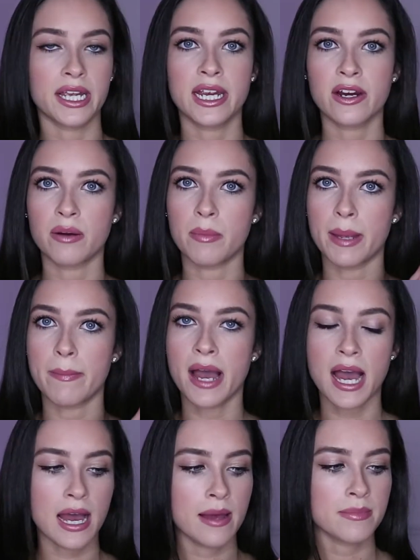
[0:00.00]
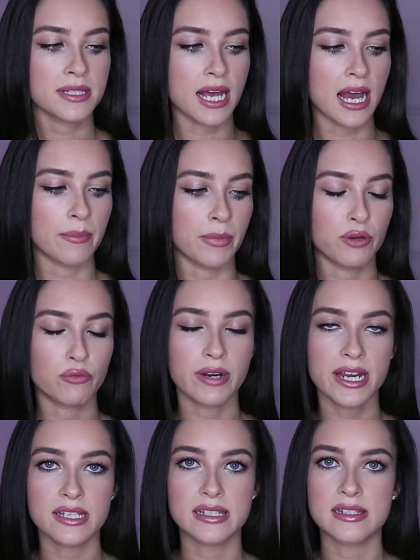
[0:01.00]
of here on my palms and my
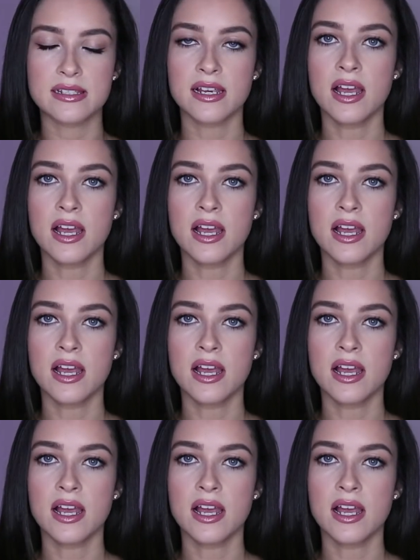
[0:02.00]
wrists,